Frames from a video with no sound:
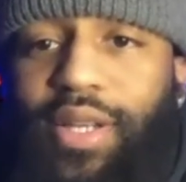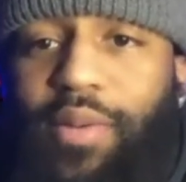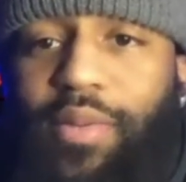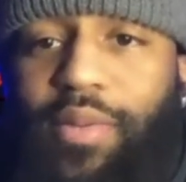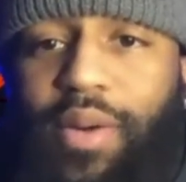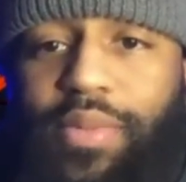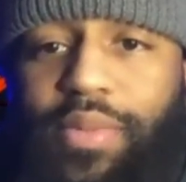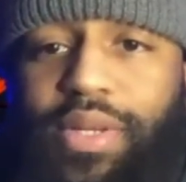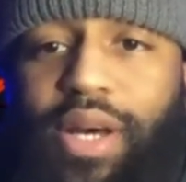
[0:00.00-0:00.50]
I'm,
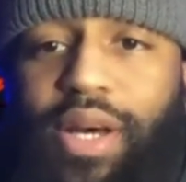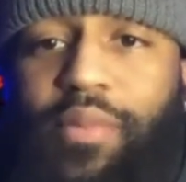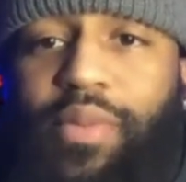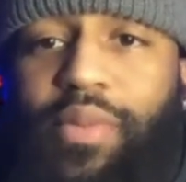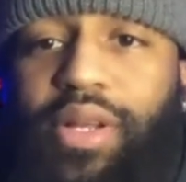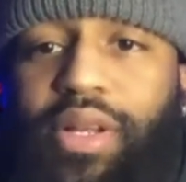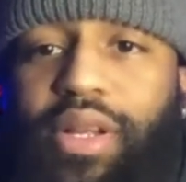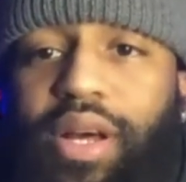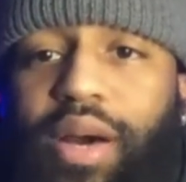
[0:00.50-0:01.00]
I'm, a
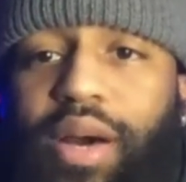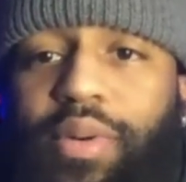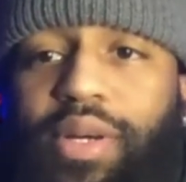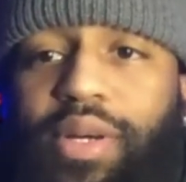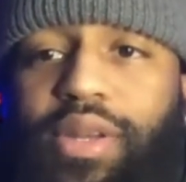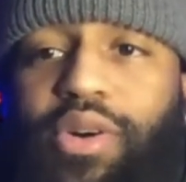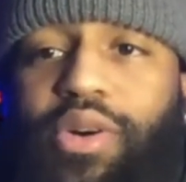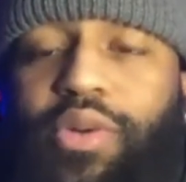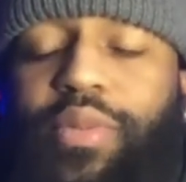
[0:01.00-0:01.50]
middle, I'm a
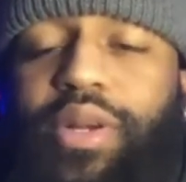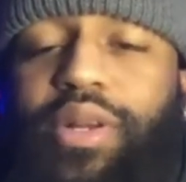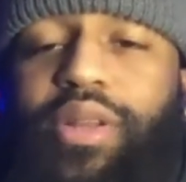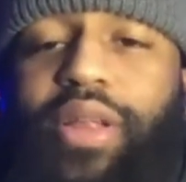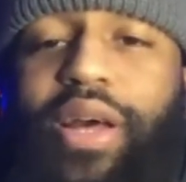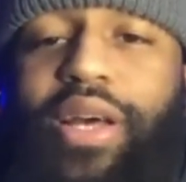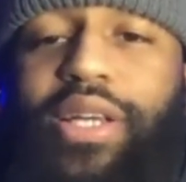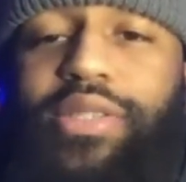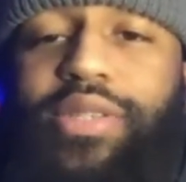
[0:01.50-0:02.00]
lower middle
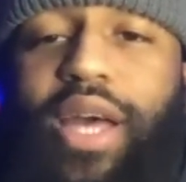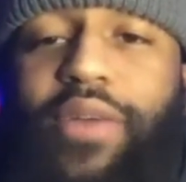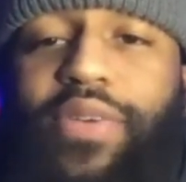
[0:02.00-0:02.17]
class